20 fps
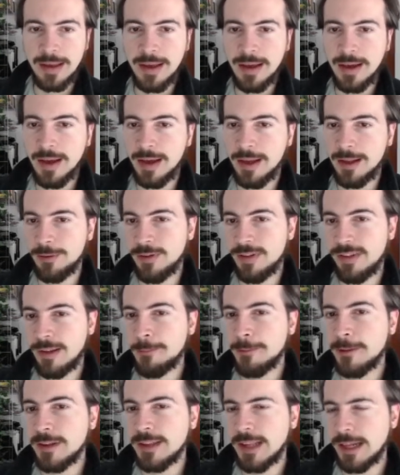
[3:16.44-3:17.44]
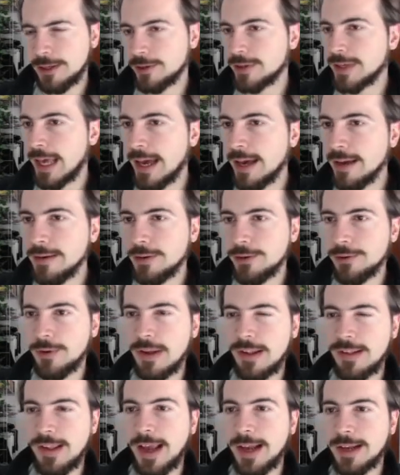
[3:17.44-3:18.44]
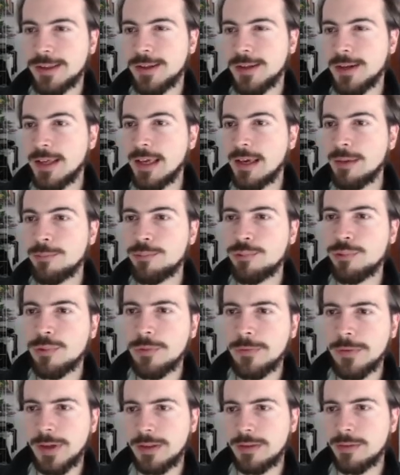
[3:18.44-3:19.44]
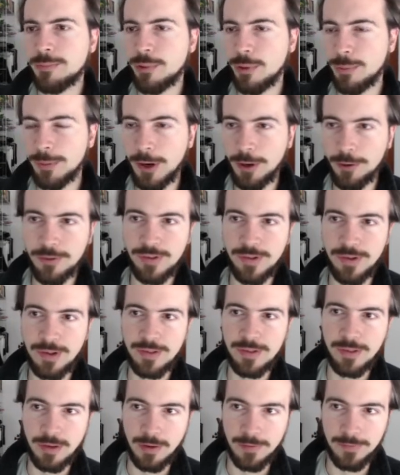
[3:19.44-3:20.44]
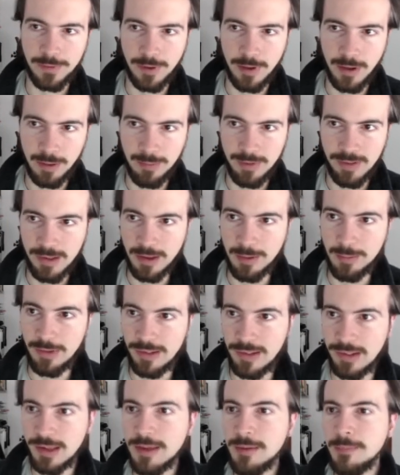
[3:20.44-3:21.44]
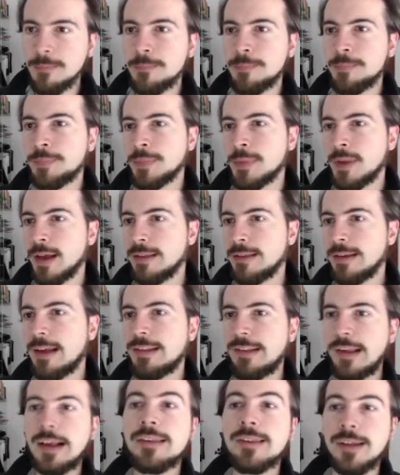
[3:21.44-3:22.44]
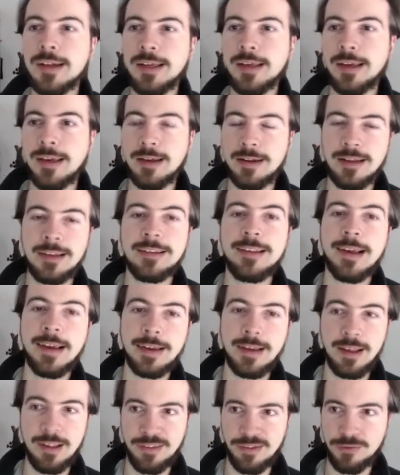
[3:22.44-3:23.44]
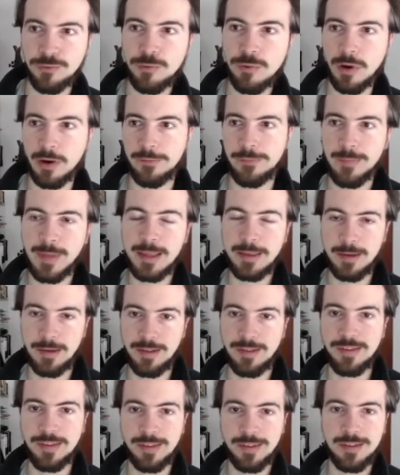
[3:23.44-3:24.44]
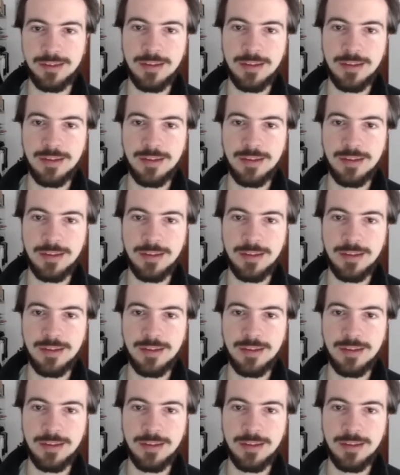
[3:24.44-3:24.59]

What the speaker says: And something that you can do is actually improving the proposals of your MCMC. And there's actually an entire zoo of methods